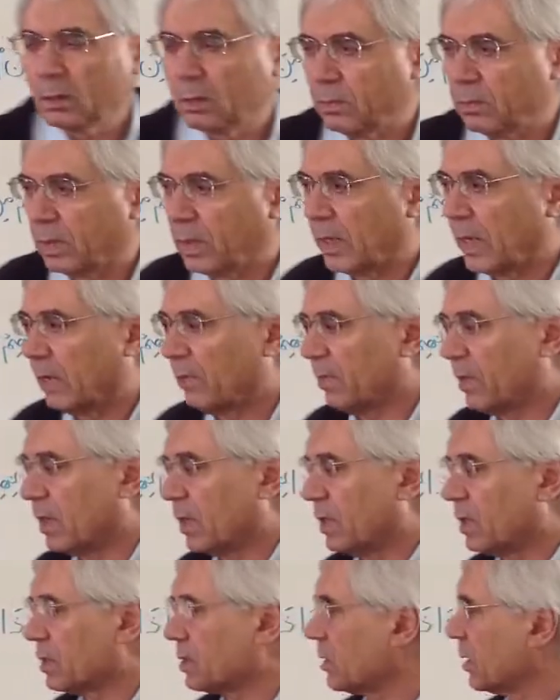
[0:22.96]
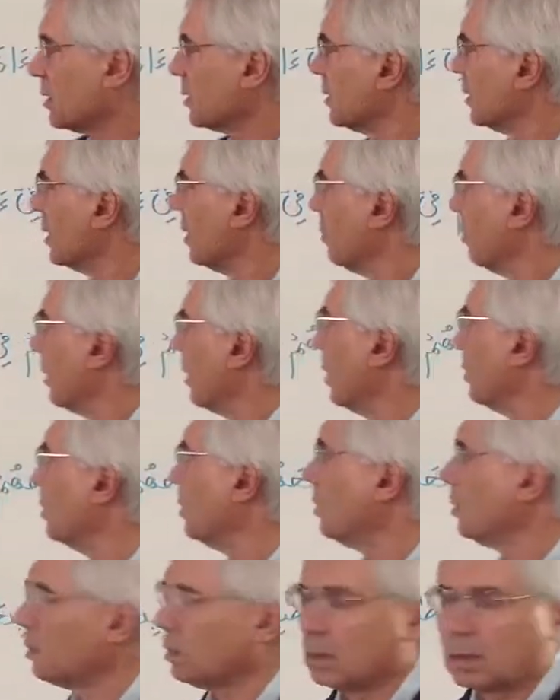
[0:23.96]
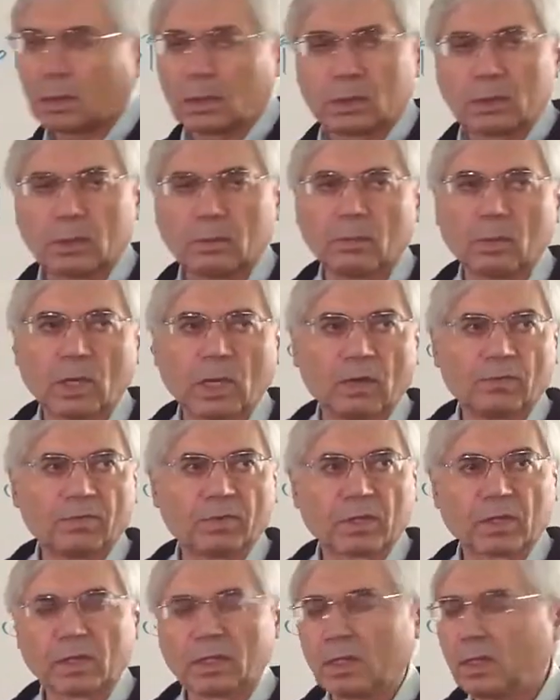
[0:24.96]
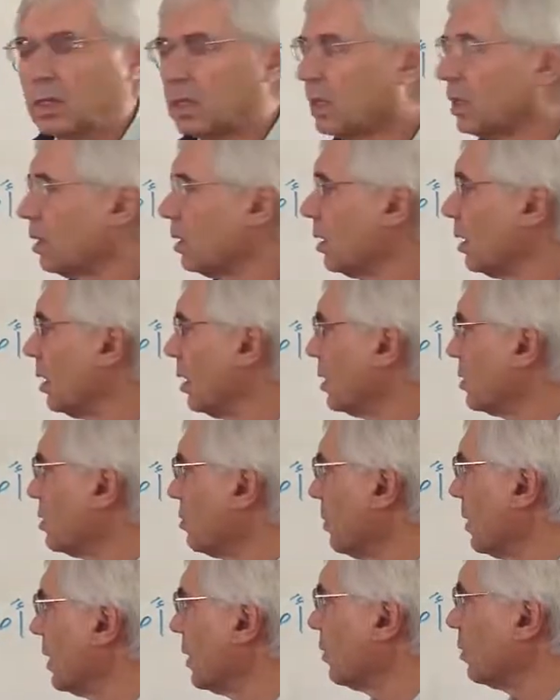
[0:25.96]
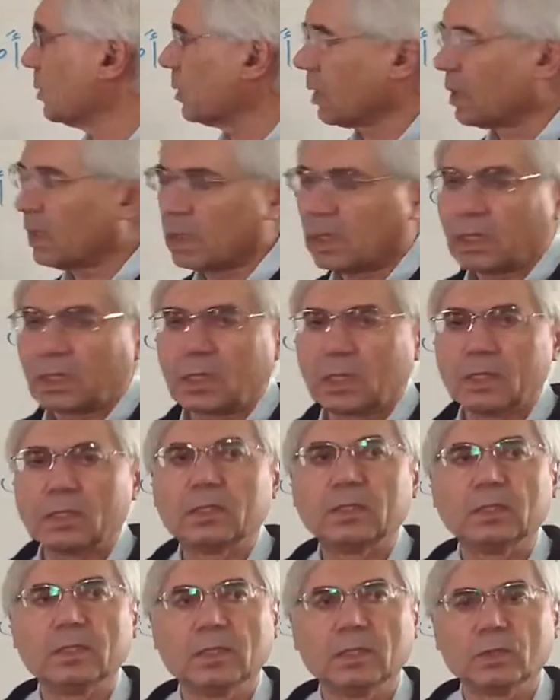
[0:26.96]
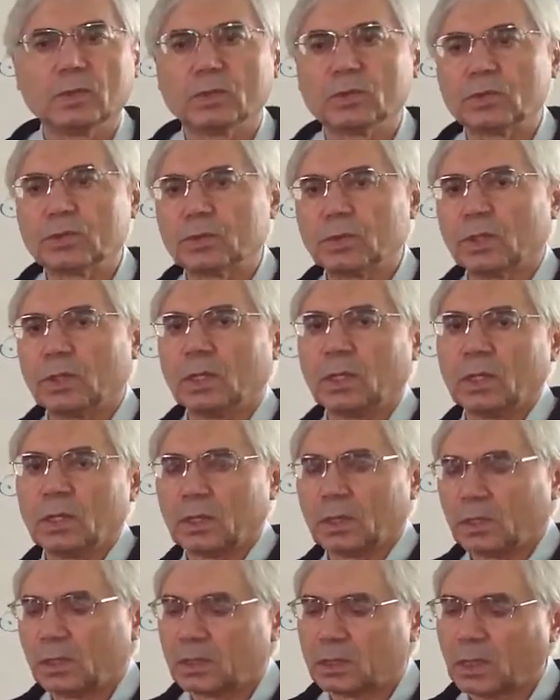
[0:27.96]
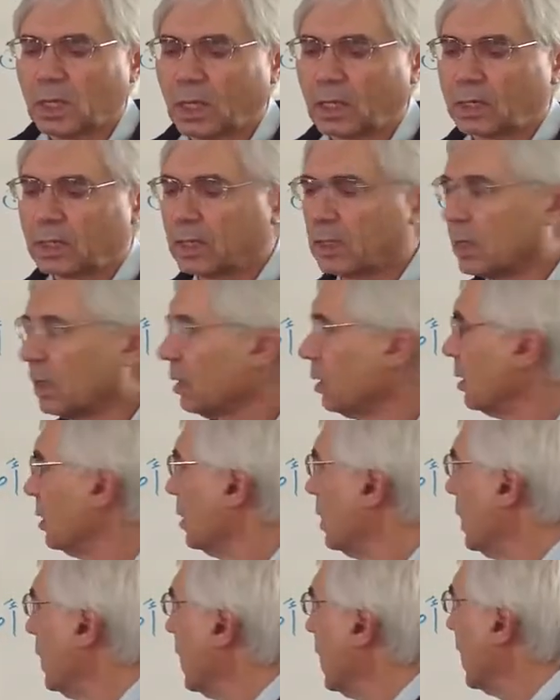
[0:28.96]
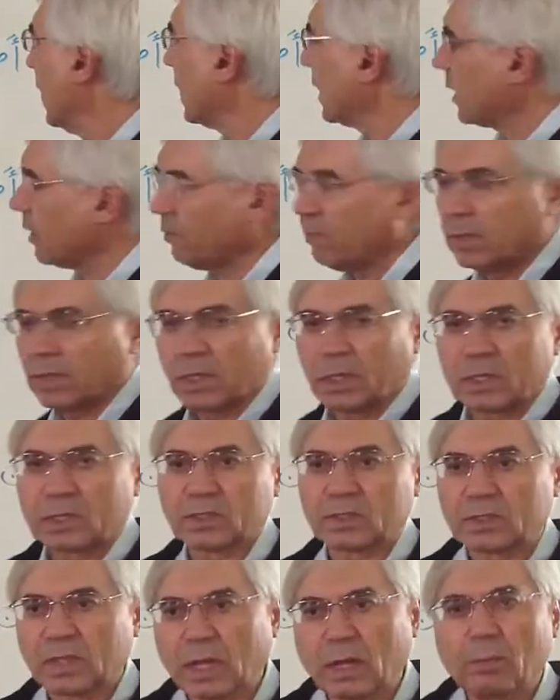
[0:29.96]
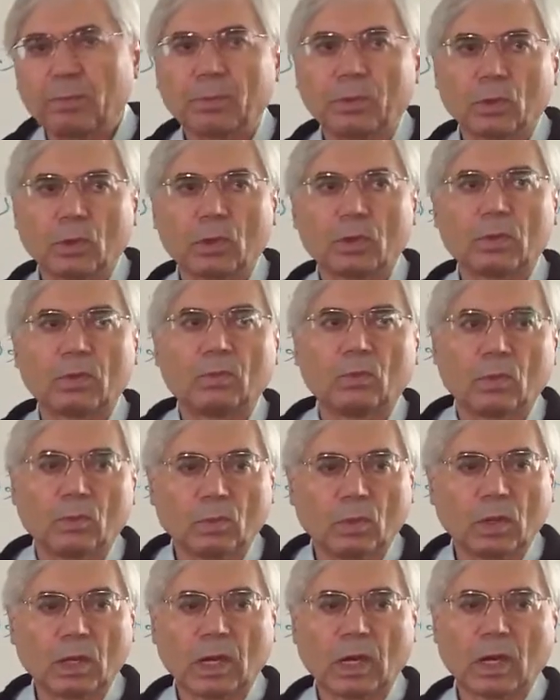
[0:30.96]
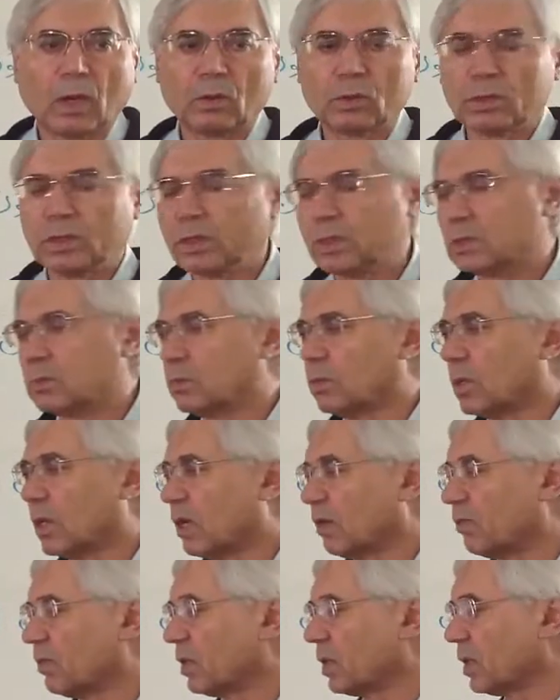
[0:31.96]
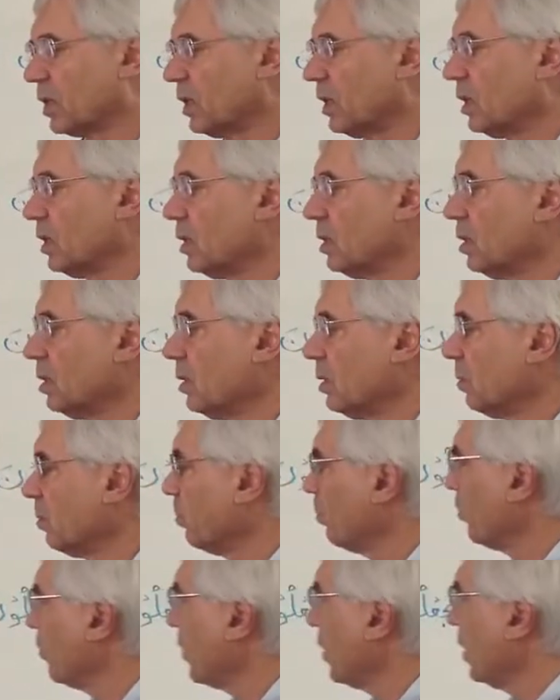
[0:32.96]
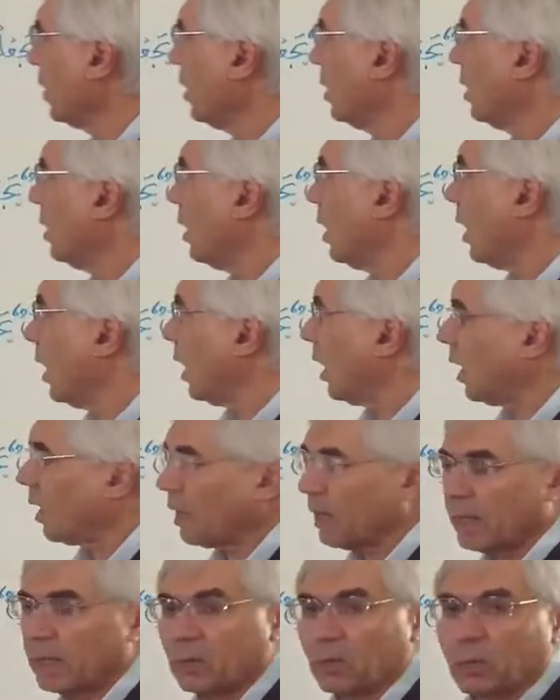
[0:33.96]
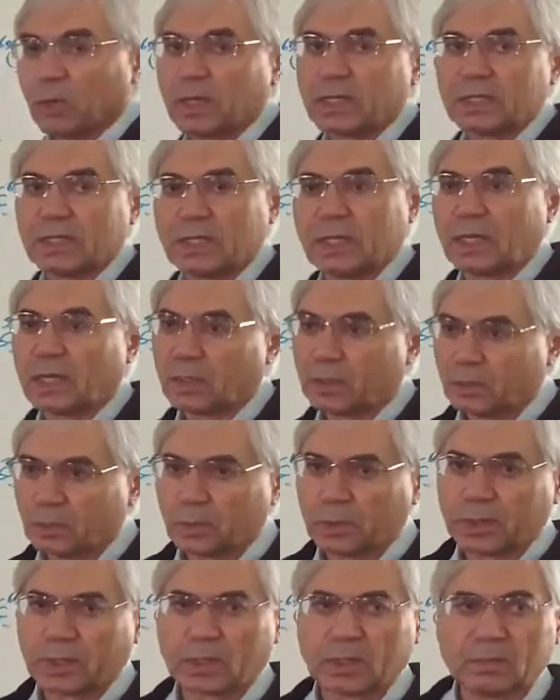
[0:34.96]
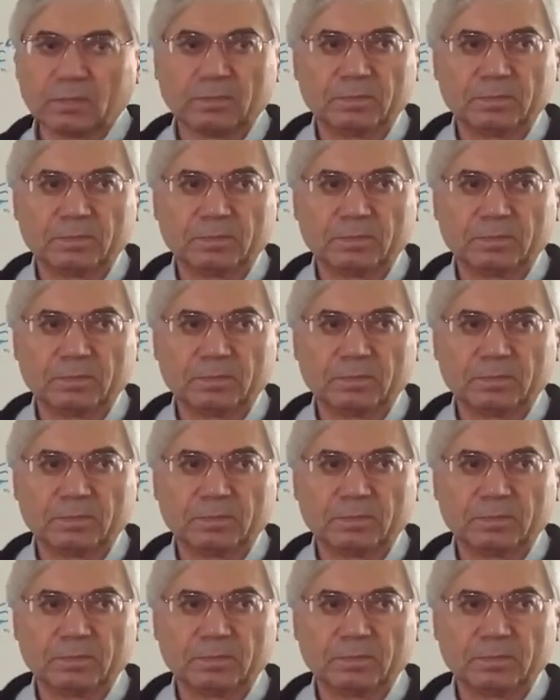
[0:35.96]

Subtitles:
We are having a discussion about the munafiqeen, and Allah subhanahu wa ta'ala continues talking and giving an example how these munafiqeen are and what they are doing.